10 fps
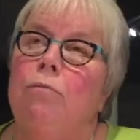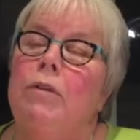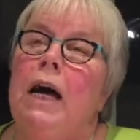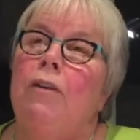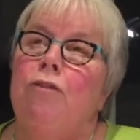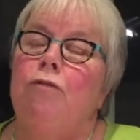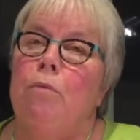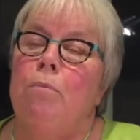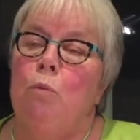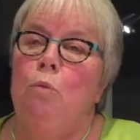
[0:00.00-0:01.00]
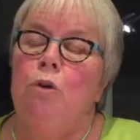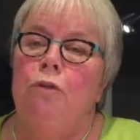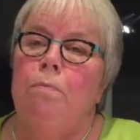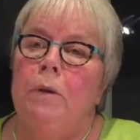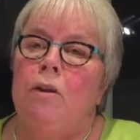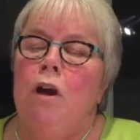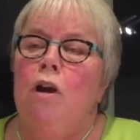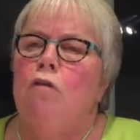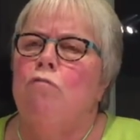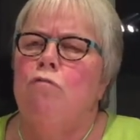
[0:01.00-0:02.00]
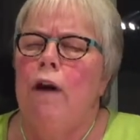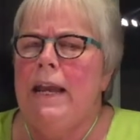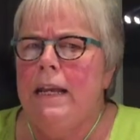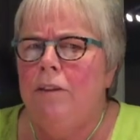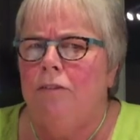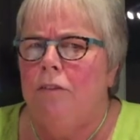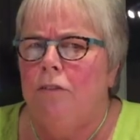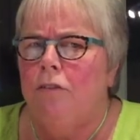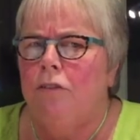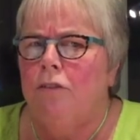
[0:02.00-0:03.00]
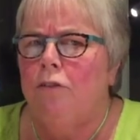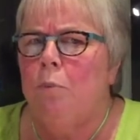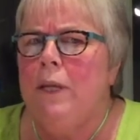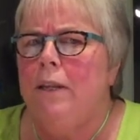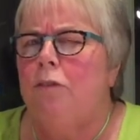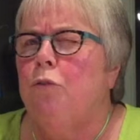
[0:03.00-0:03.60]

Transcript: nuts from the wood, but raisins and sweetness,